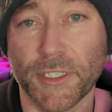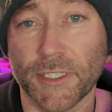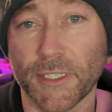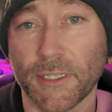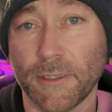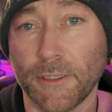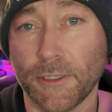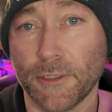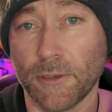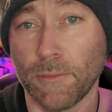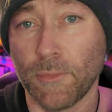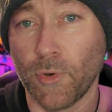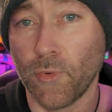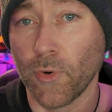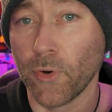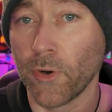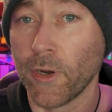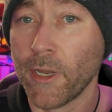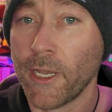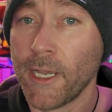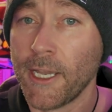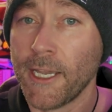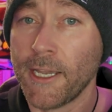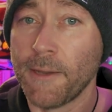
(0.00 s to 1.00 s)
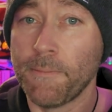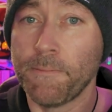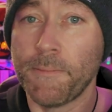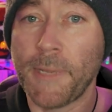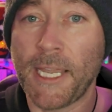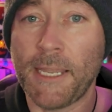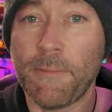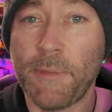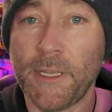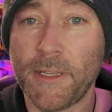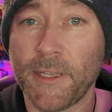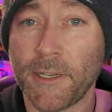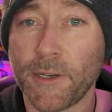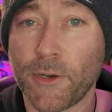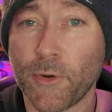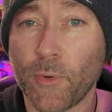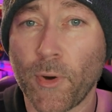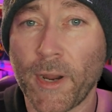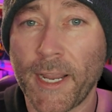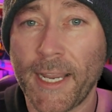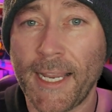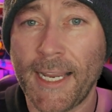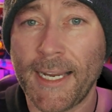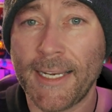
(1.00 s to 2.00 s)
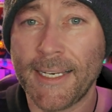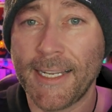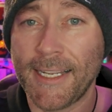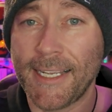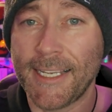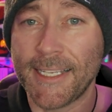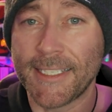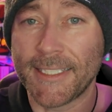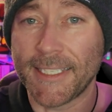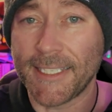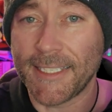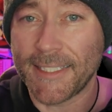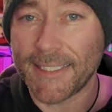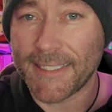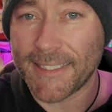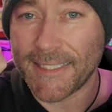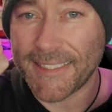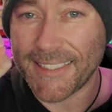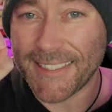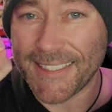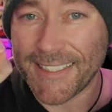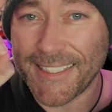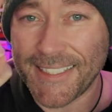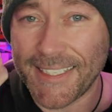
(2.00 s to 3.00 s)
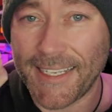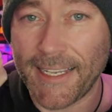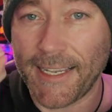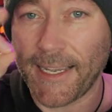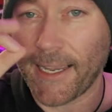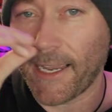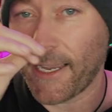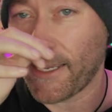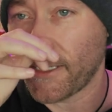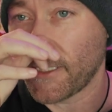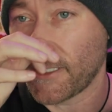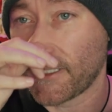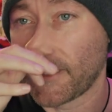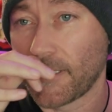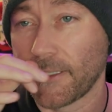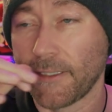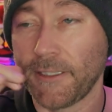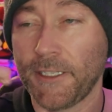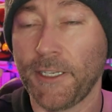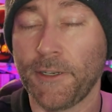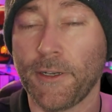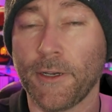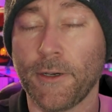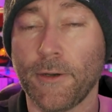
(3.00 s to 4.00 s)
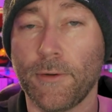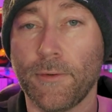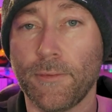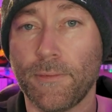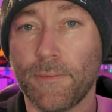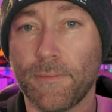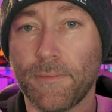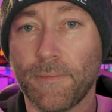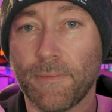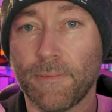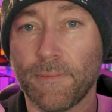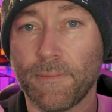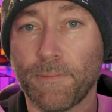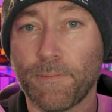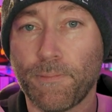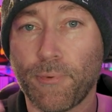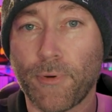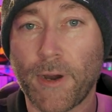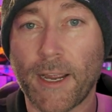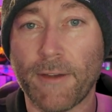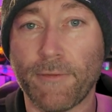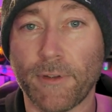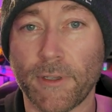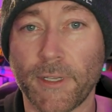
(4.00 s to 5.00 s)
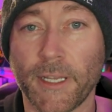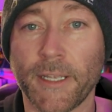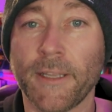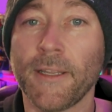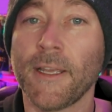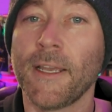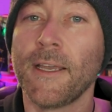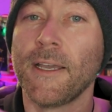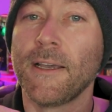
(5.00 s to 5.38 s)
a little more. Maybe the grain isn't as, prevalent.